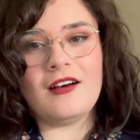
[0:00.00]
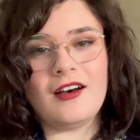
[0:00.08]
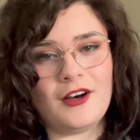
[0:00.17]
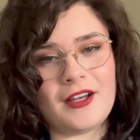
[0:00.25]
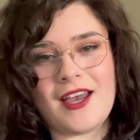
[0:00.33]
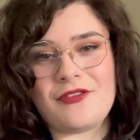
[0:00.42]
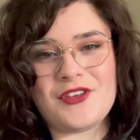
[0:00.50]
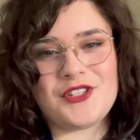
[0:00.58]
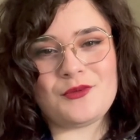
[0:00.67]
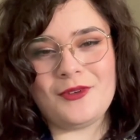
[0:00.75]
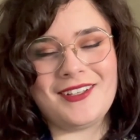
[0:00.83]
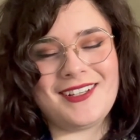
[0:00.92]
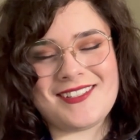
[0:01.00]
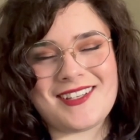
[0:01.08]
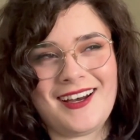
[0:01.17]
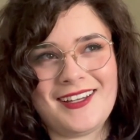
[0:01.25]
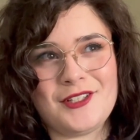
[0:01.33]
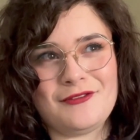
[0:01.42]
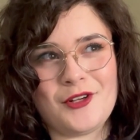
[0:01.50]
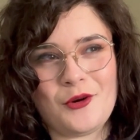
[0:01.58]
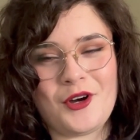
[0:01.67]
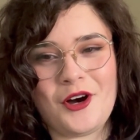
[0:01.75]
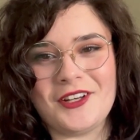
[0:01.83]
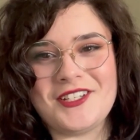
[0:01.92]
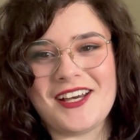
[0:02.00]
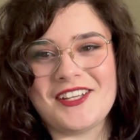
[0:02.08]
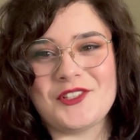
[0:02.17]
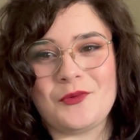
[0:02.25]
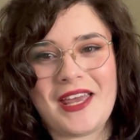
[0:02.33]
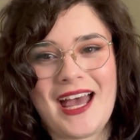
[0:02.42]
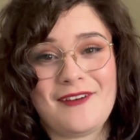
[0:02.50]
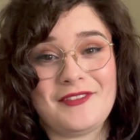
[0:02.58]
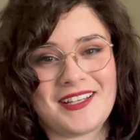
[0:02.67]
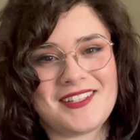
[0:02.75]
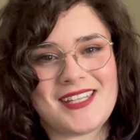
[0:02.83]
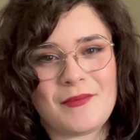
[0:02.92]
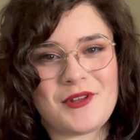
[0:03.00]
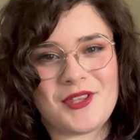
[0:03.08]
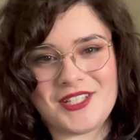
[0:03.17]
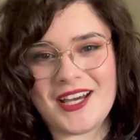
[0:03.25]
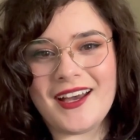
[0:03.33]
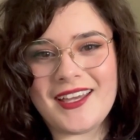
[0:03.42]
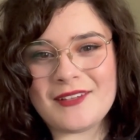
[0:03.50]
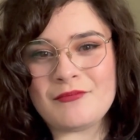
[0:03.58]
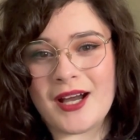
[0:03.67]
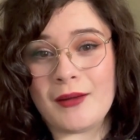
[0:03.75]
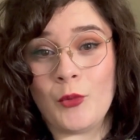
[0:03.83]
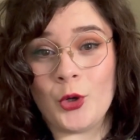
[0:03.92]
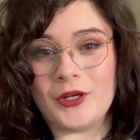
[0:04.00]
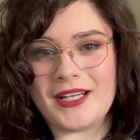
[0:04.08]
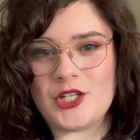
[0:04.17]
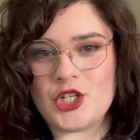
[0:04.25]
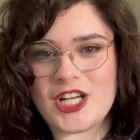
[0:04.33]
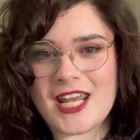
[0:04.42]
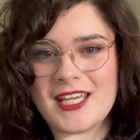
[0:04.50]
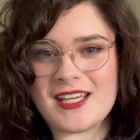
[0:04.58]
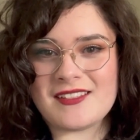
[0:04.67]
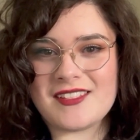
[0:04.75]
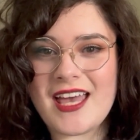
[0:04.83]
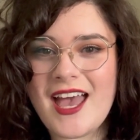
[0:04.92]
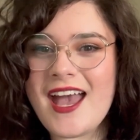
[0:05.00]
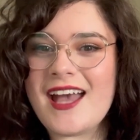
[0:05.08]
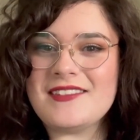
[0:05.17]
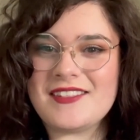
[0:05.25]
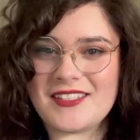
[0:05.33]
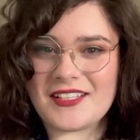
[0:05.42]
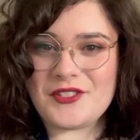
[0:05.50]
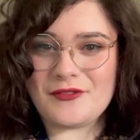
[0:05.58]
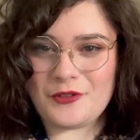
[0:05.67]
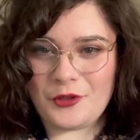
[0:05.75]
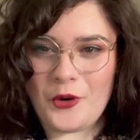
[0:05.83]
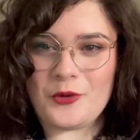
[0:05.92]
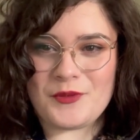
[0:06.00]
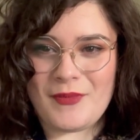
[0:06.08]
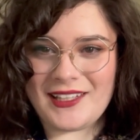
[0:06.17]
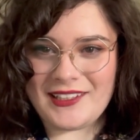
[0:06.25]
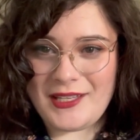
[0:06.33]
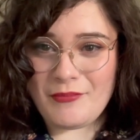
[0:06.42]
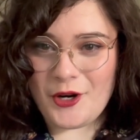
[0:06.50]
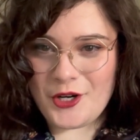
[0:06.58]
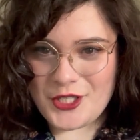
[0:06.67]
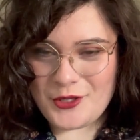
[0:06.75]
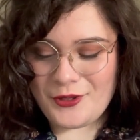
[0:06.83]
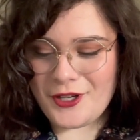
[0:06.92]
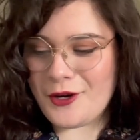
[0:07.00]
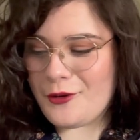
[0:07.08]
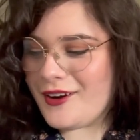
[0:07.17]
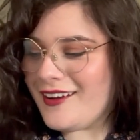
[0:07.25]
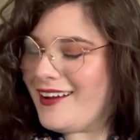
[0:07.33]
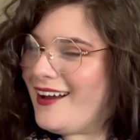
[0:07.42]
Okay, this one is kind of no contest. We have Accept the Dying by Maureen Jennings and Six of Crows by Leigh Bardugo.